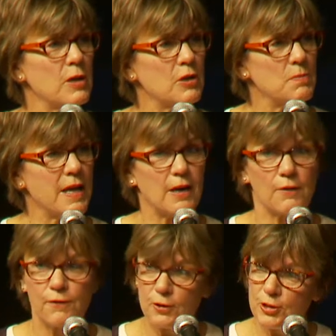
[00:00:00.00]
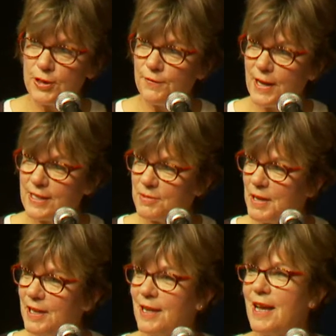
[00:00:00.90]
we could make our first
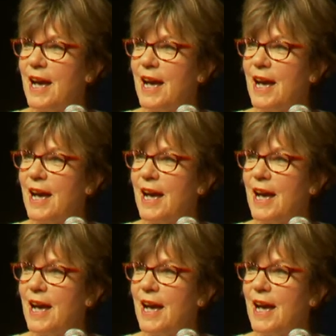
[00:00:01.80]
investment.